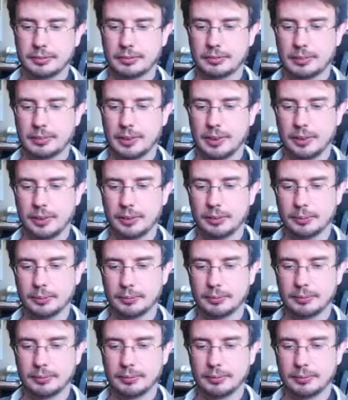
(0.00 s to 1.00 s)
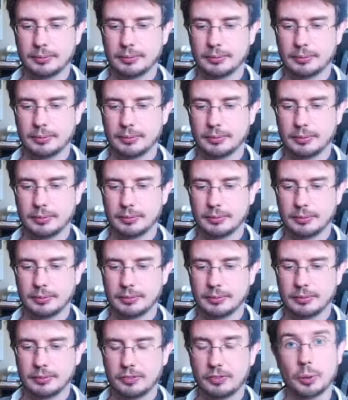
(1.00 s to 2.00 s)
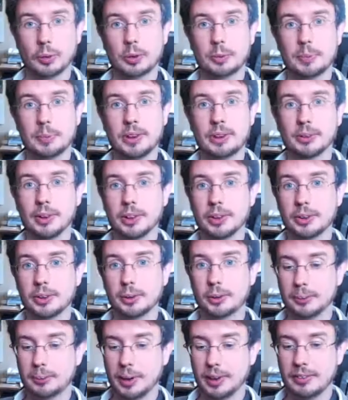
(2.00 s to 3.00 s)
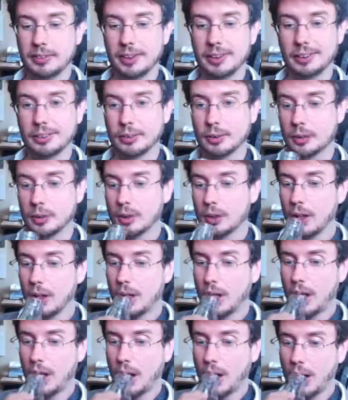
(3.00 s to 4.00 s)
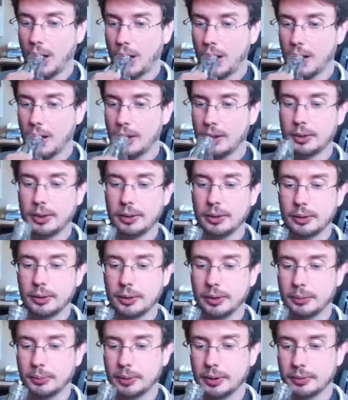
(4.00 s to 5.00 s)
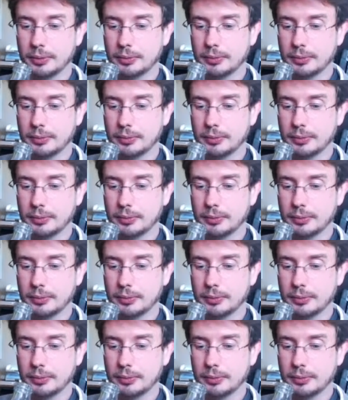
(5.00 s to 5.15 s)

don't know, force me to rage quit by taking too long. Oh no, there we go.